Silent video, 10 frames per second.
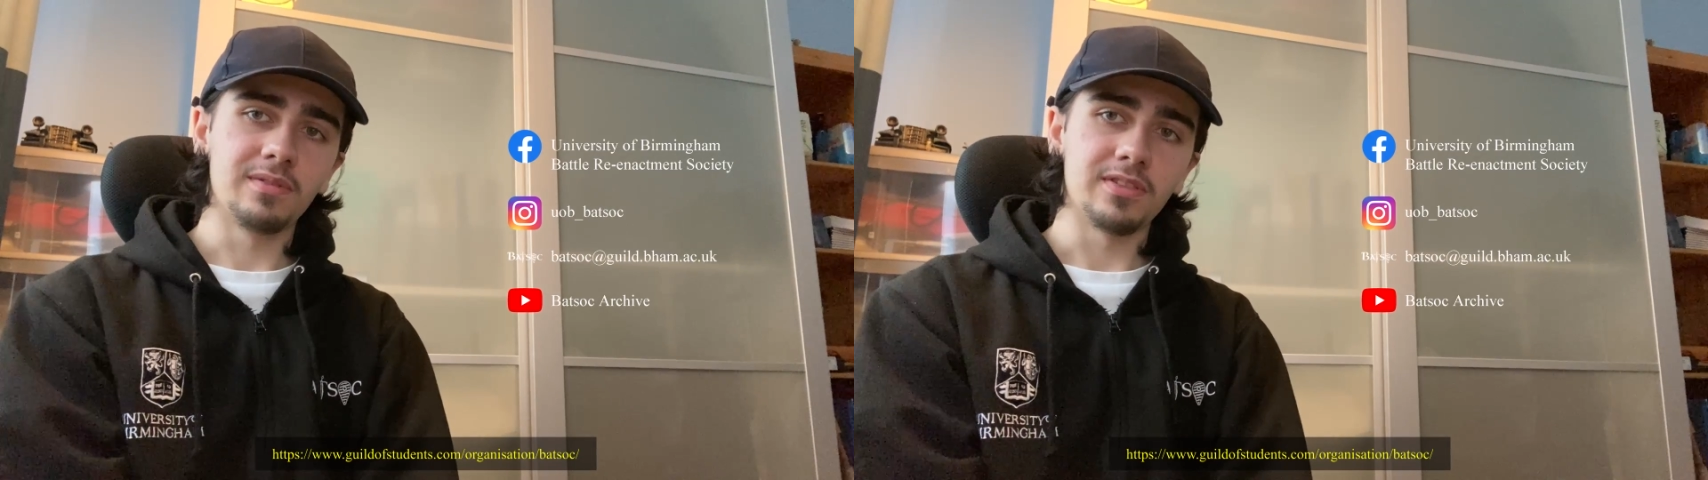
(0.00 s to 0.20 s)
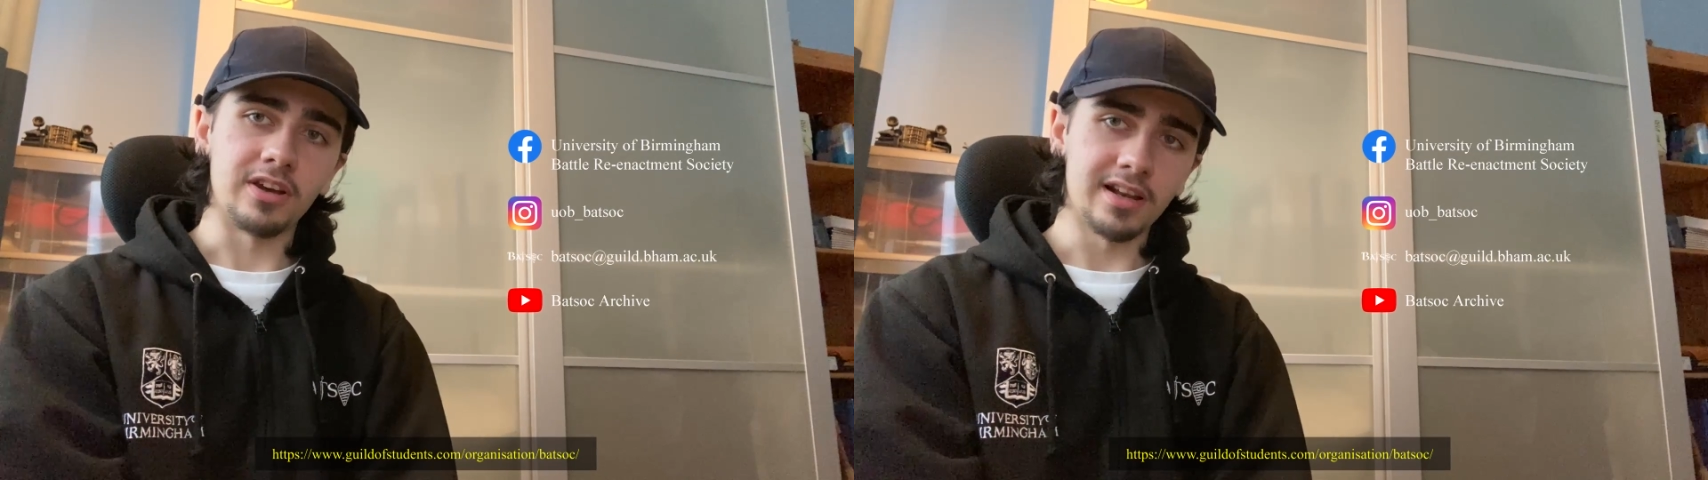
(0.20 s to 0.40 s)

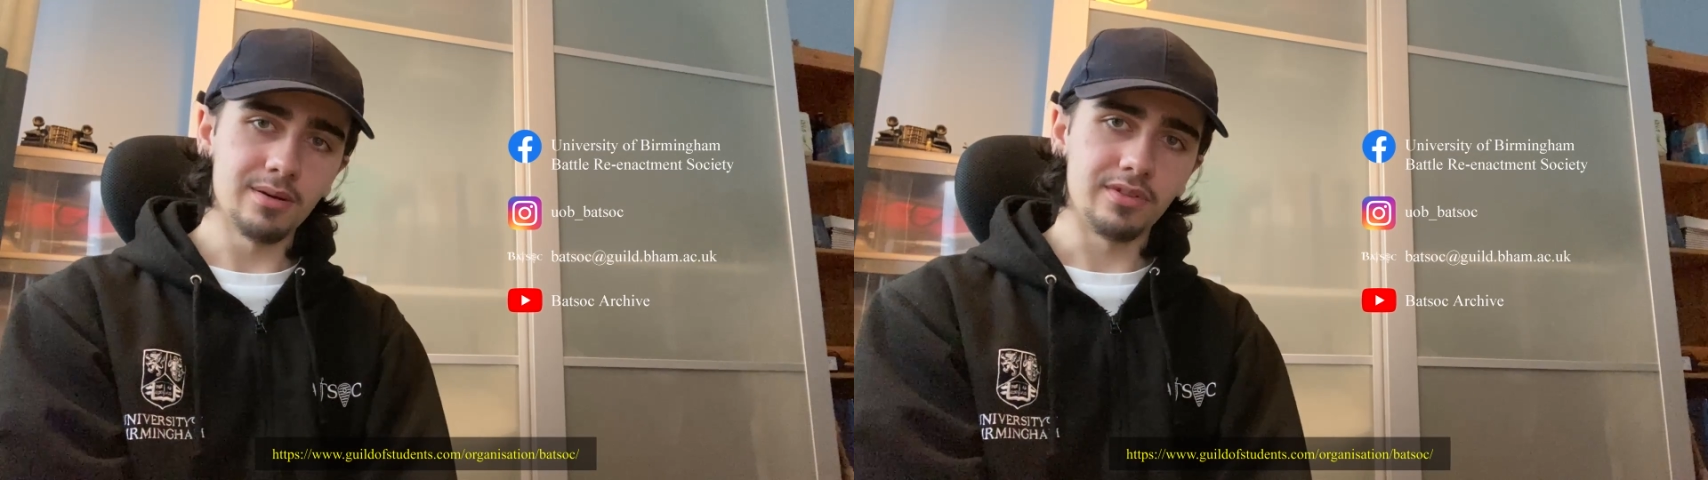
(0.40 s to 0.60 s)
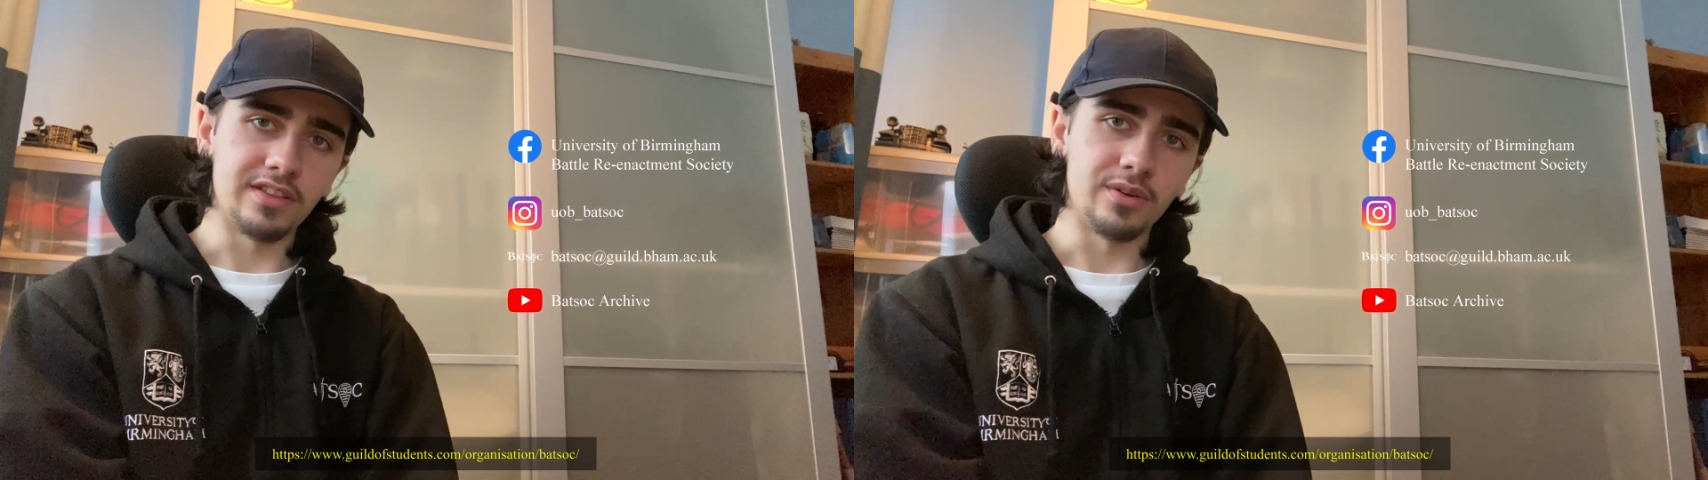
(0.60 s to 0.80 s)
the
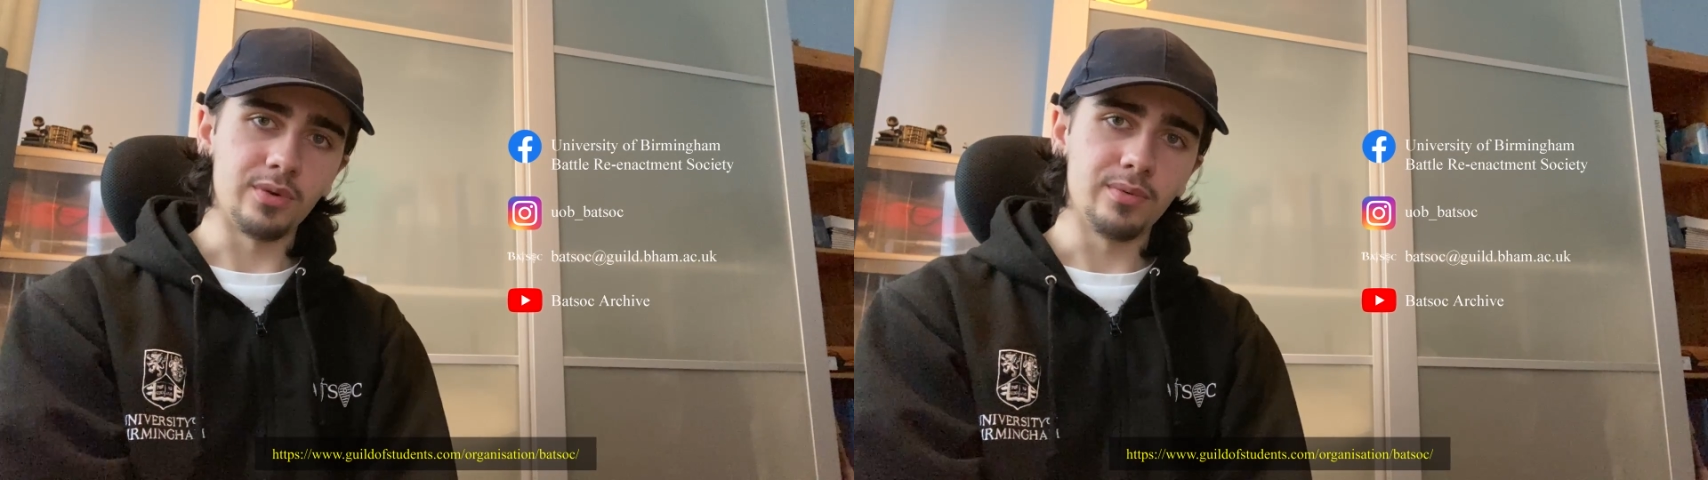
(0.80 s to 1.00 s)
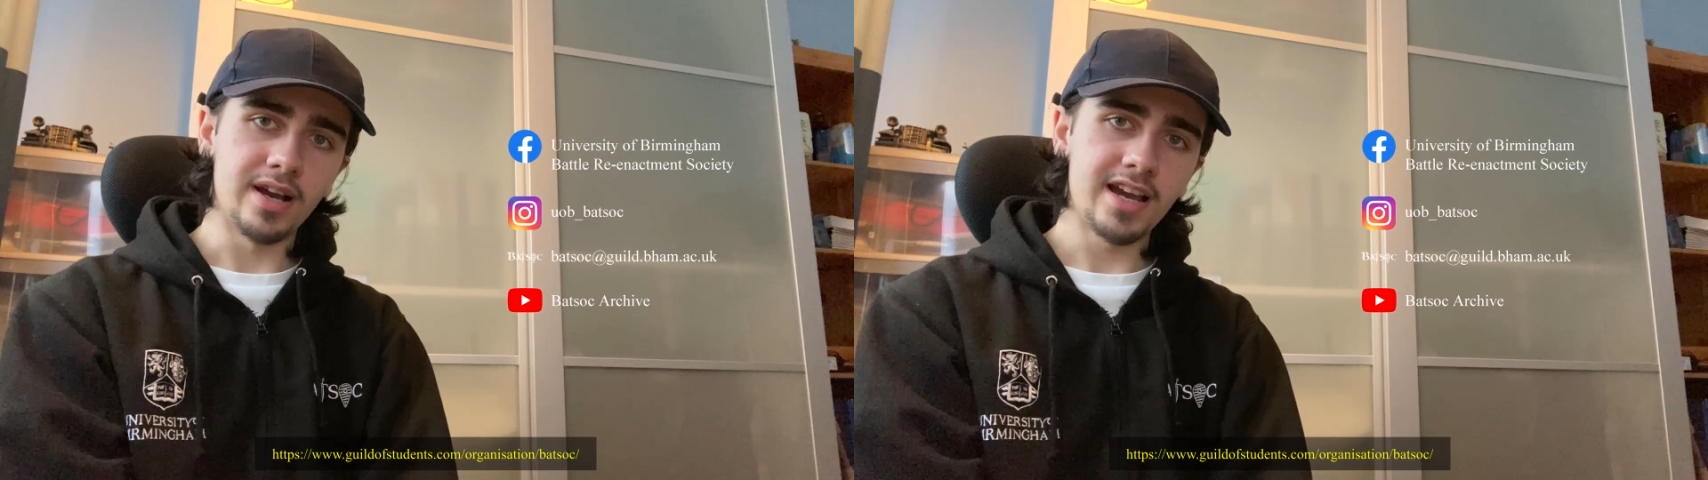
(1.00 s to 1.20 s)
clothing that
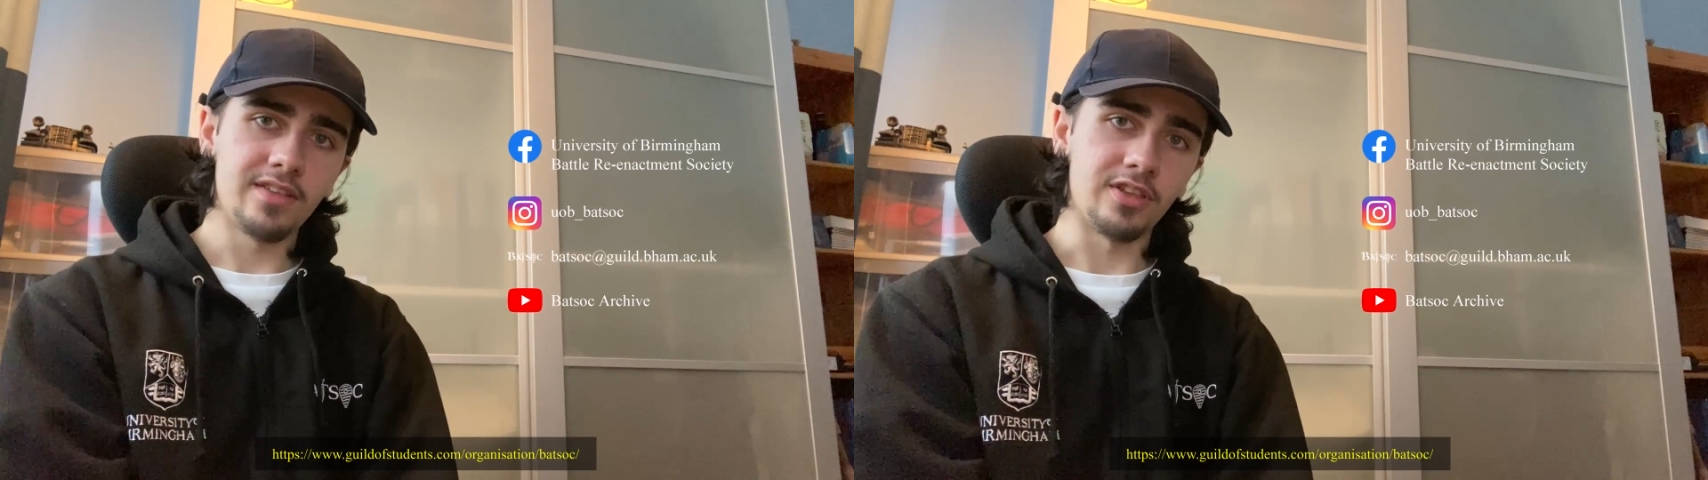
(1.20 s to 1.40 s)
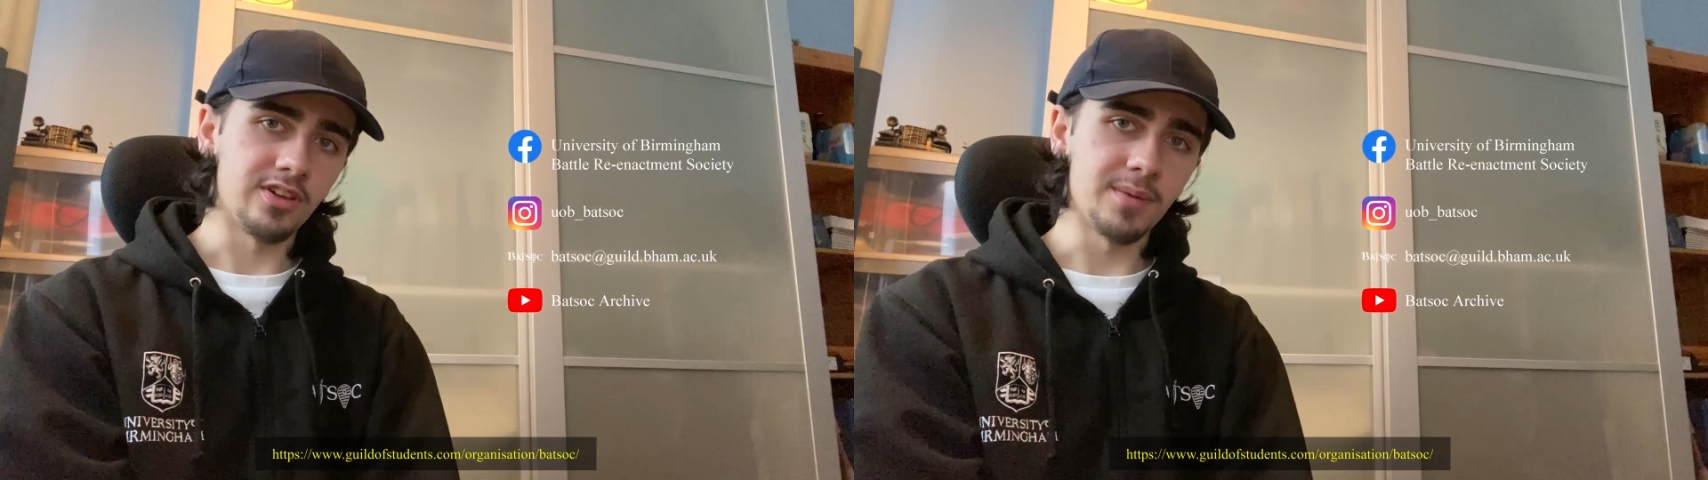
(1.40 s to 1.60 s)
we wear
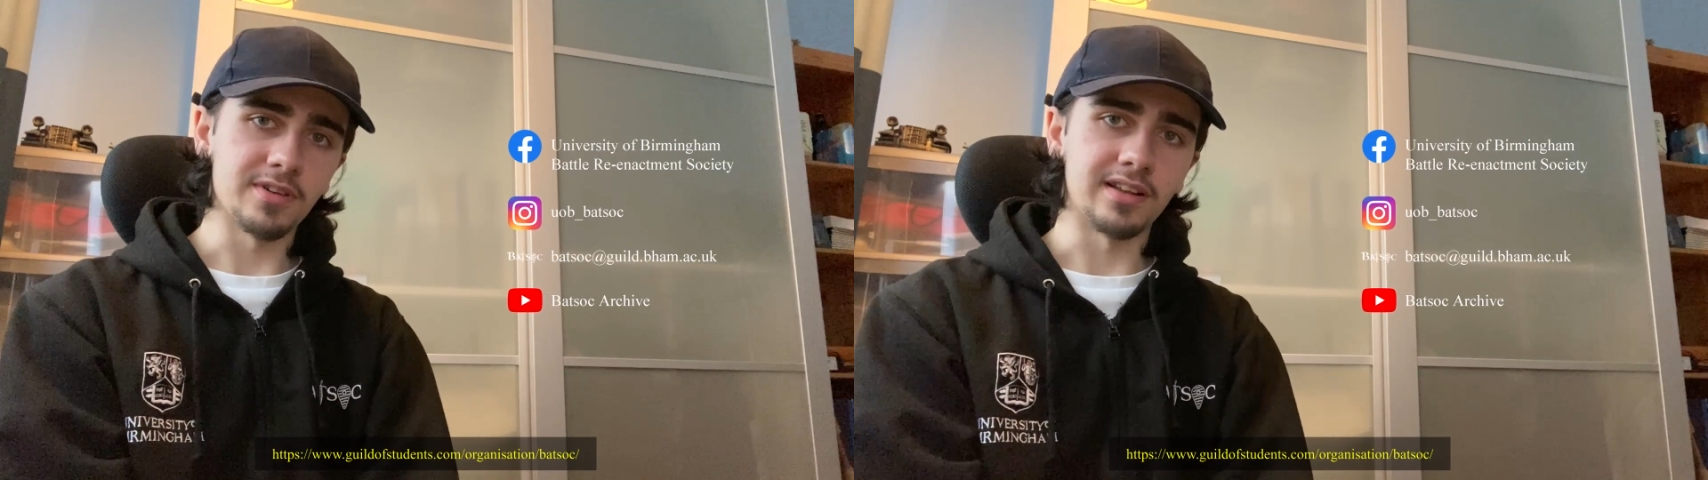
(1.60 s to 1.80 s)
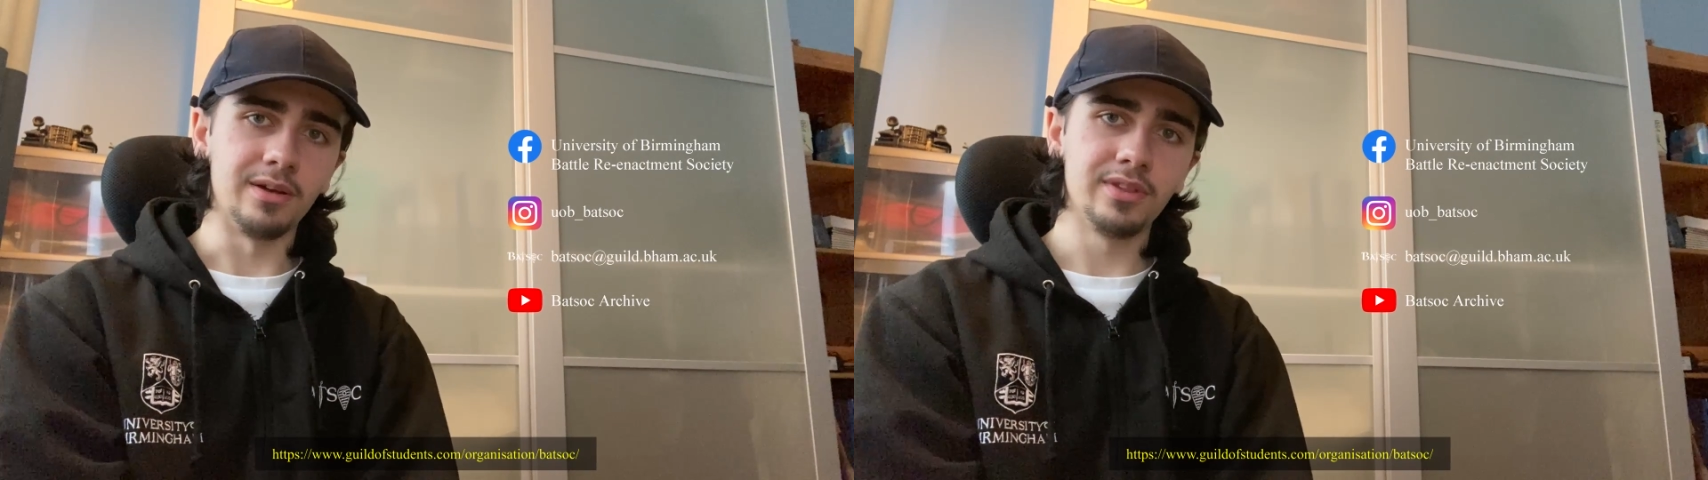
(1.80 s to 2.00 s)
and the types
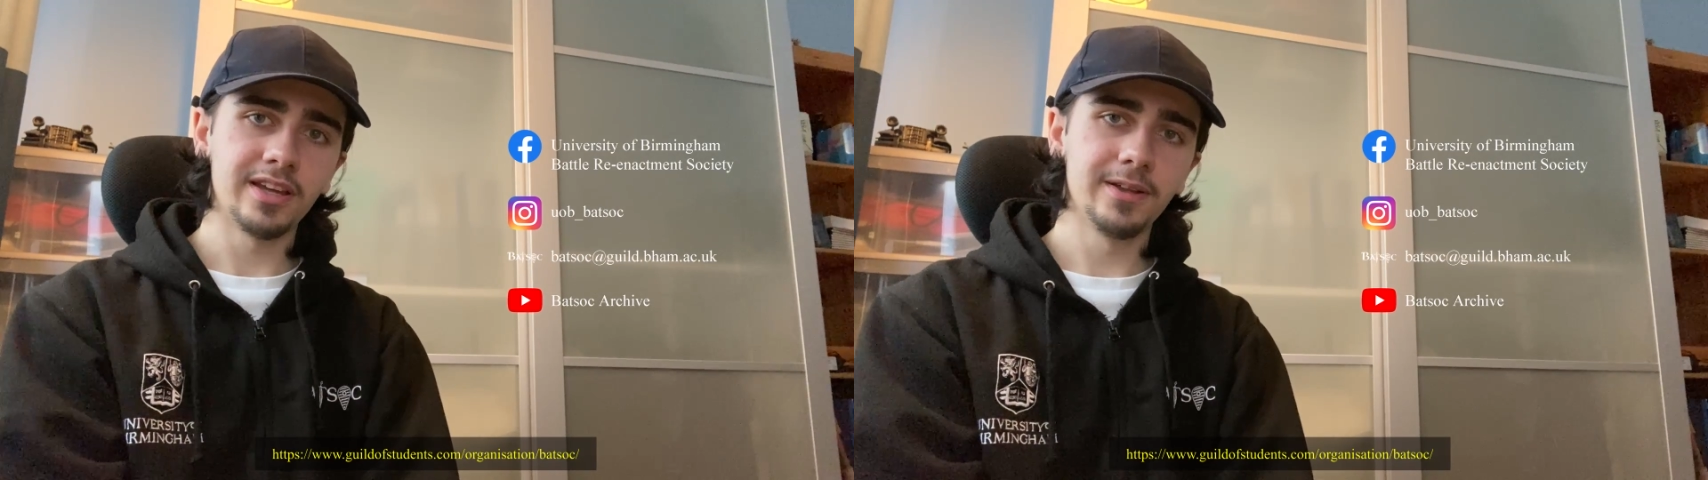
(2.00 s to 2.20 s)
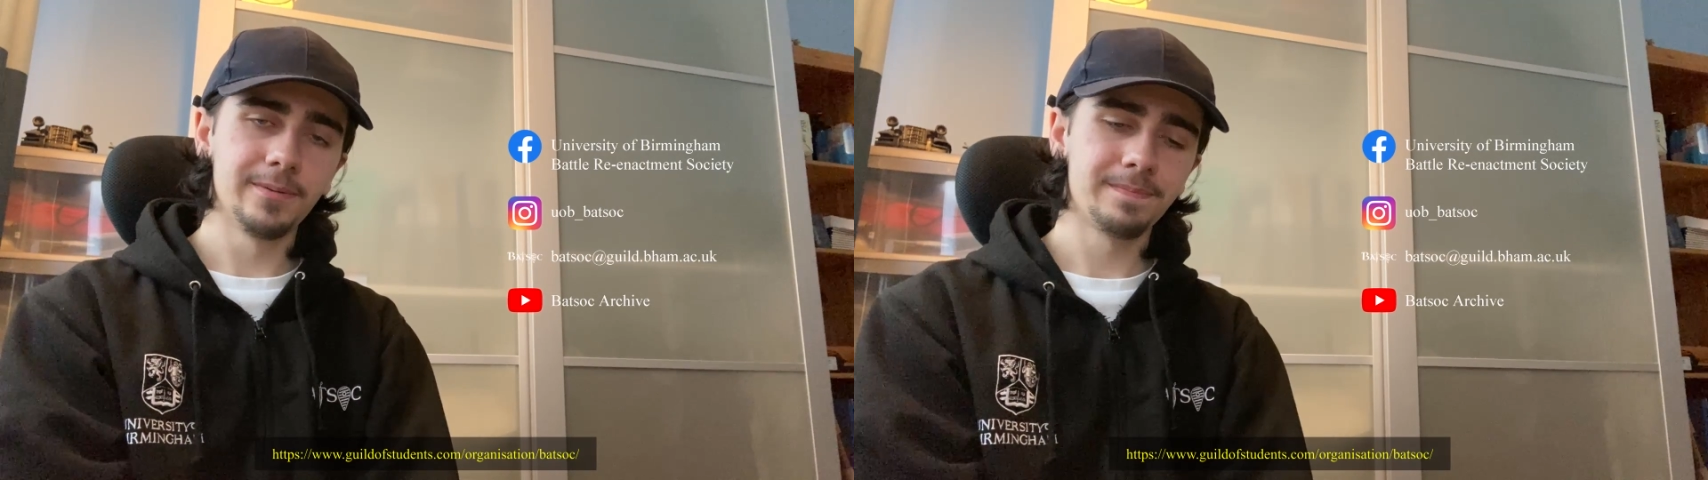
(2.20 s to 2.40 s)
of clothing.